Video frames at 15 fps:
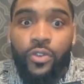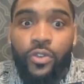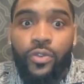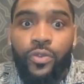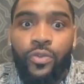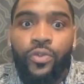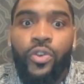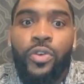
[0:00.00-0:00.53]

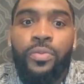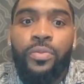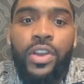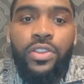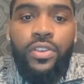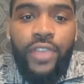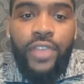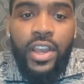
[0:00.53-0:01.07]
room
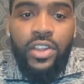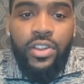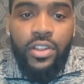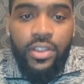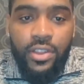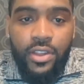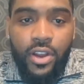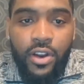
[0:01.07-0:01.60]
reservation
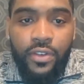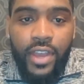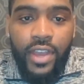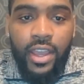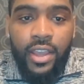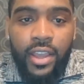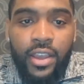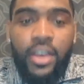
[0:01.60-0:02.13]

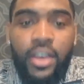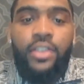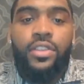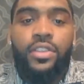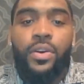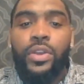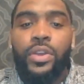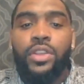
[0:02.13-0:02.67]
survey. So
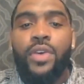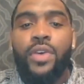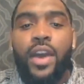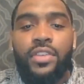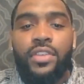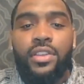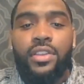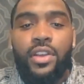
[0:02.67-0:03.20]
we do have a
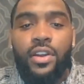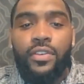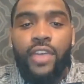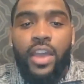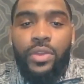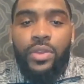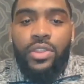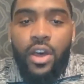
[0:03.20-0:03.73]
survey
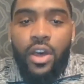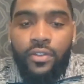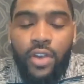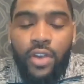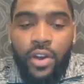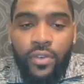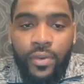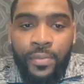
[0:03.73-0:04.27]
with all of our
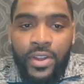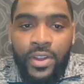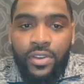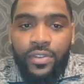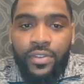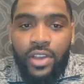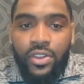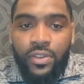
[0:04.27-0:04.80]
room
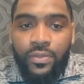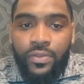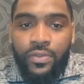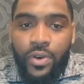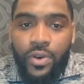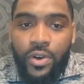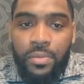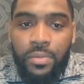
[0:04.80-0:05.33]
reservation
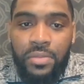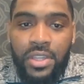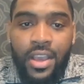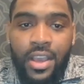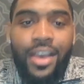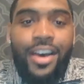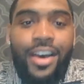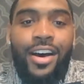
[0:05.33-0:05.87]
forms.
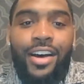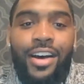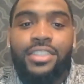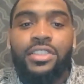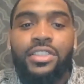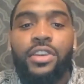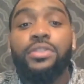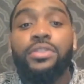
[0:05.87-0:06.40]

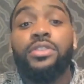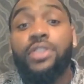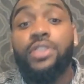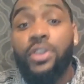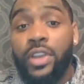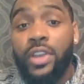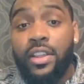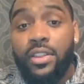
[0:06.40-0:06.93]
So
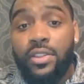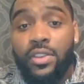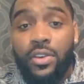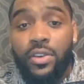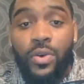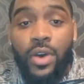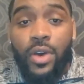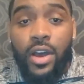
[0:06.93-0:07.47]
students
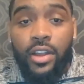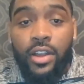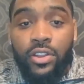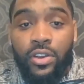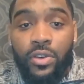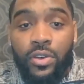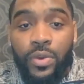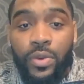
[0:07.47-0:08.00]
who
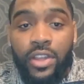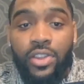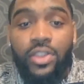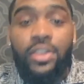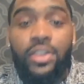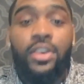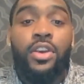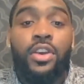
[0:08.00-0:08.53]
do wish
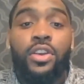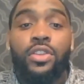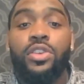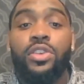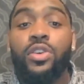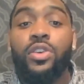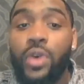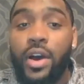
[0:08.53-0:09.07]

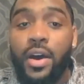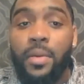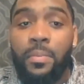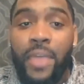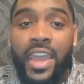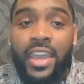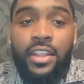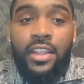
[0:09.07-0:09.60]
to
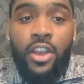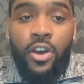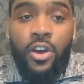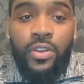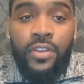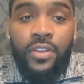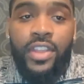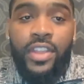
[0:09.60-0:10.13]
make it known,
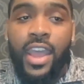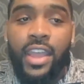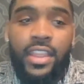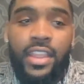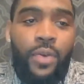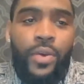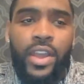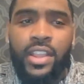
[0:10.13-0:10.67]
if
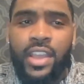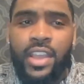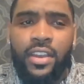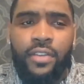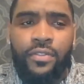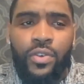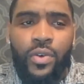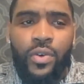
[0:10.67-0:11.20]
that way they
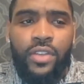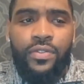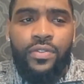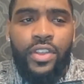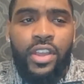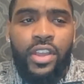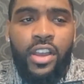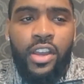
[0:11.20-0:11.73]
avoid
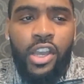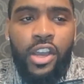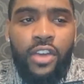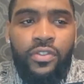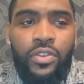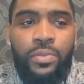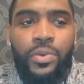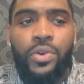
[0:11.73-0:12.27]
feeling
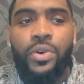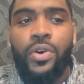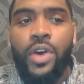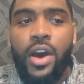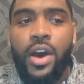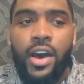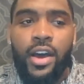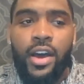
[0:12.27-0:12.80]
uncomfortable,
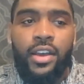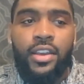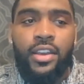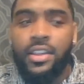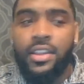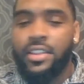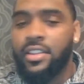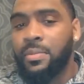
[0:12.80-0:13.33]

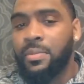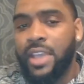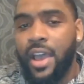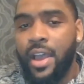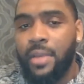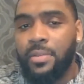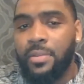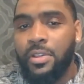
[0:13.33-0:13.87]
because
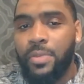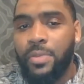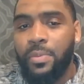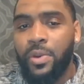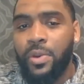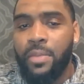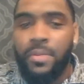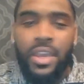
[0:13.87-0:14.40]
sometimes people
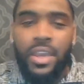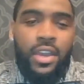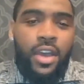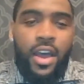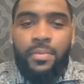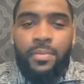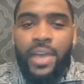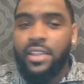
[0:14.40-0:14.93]
can be caught
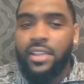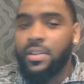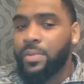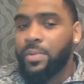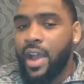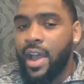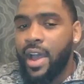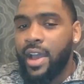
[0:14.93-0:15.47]
by
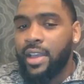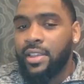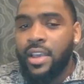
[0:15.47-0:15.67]
surprise